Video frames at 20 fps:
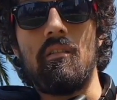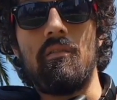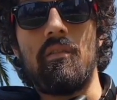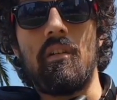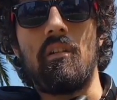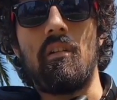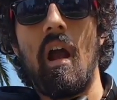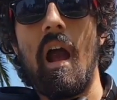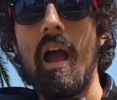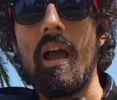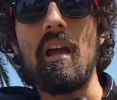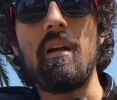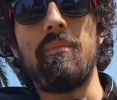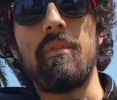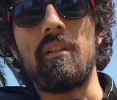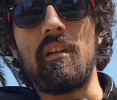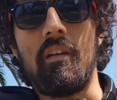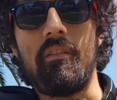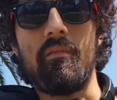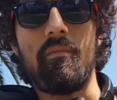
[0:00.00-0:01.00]
that are high up
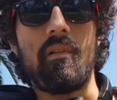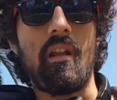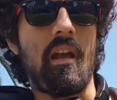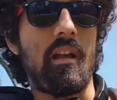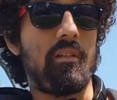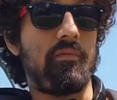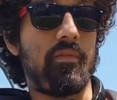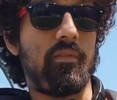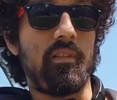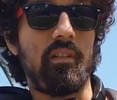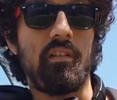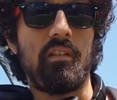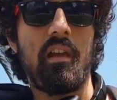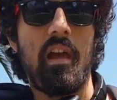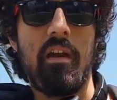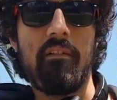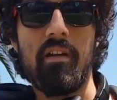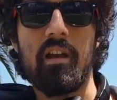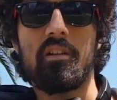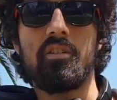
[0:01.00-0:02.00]
in government
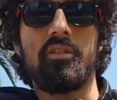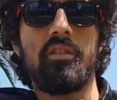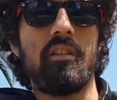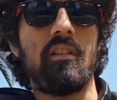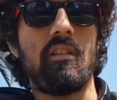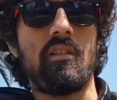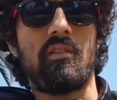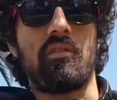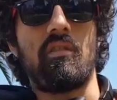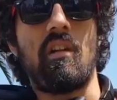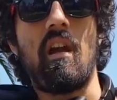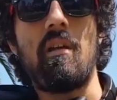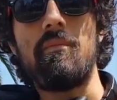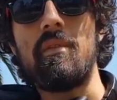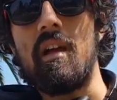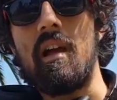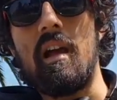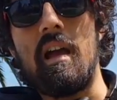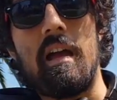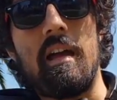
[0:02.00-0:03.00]
have actually described
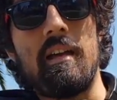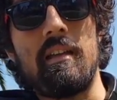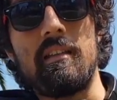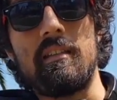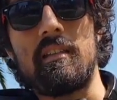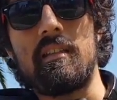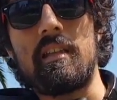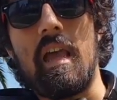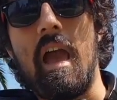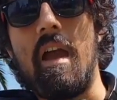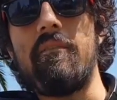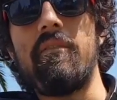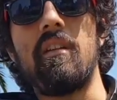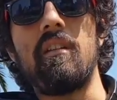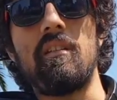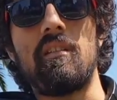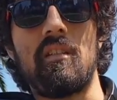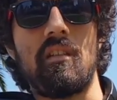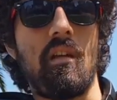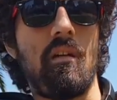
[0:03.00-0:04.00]
it as
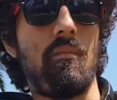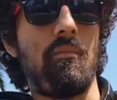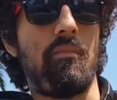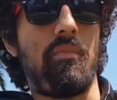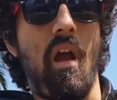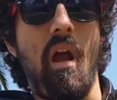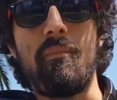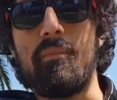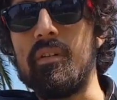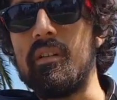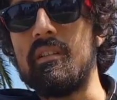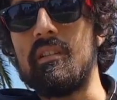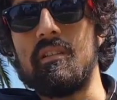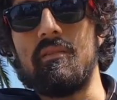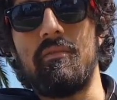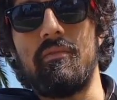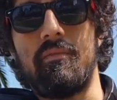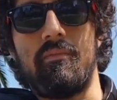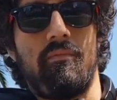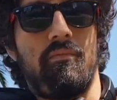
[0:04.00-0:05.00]
having some properties
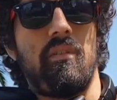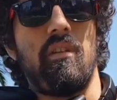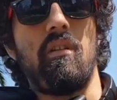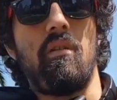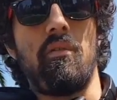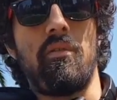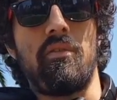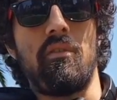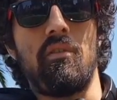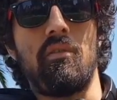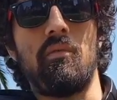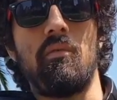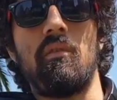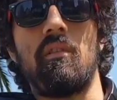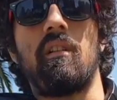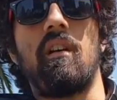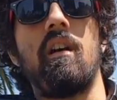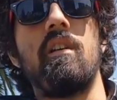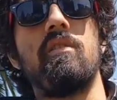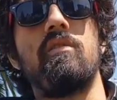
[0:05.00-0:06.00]
in third
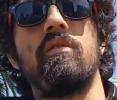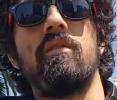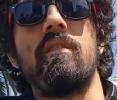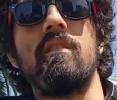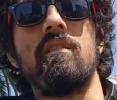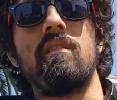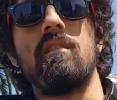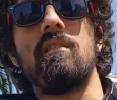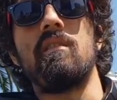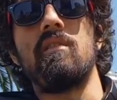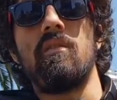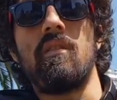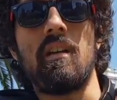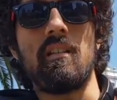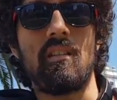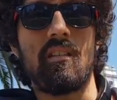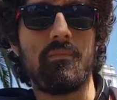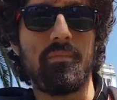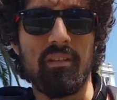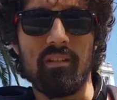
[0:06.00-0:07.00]
world countries. And so
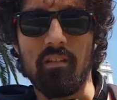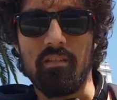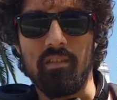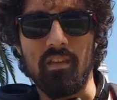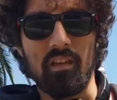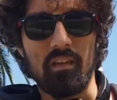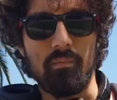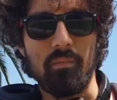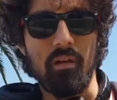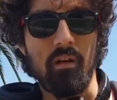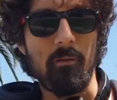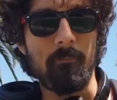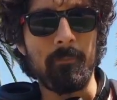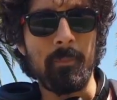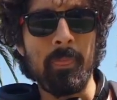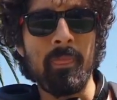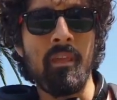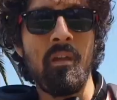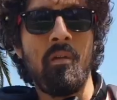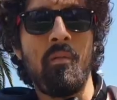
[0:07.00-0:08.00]
that's something to think about
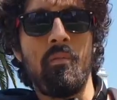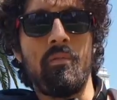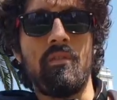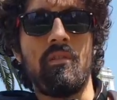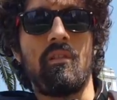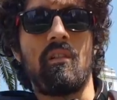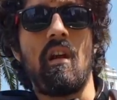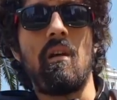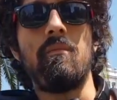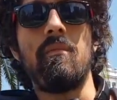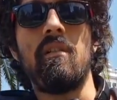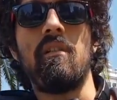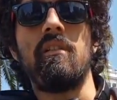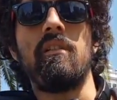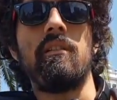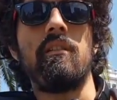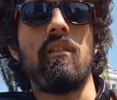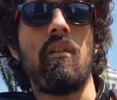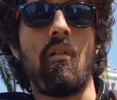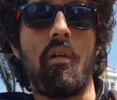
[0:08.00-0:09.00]
when you come here.
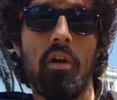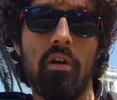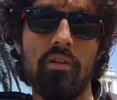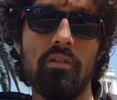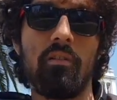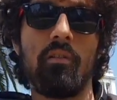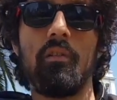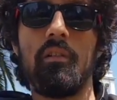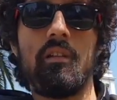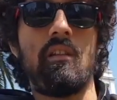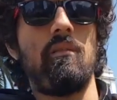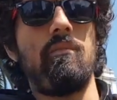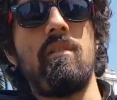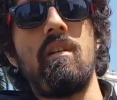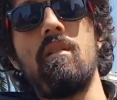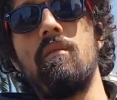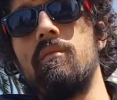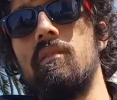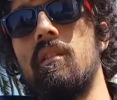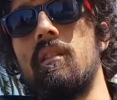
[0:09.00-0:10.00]
Are you going to
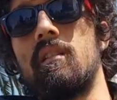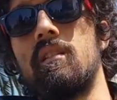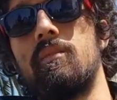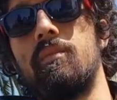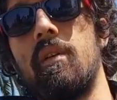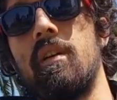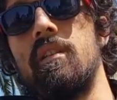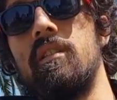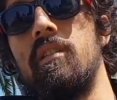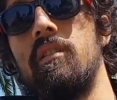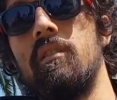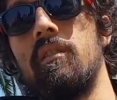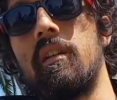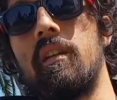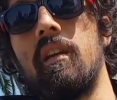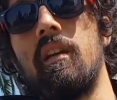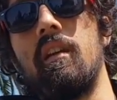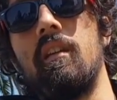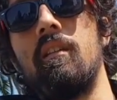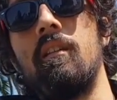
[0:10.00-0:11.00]
be able to explain to your
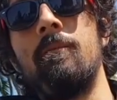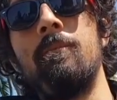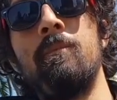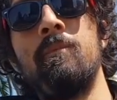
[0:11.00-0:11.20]
kid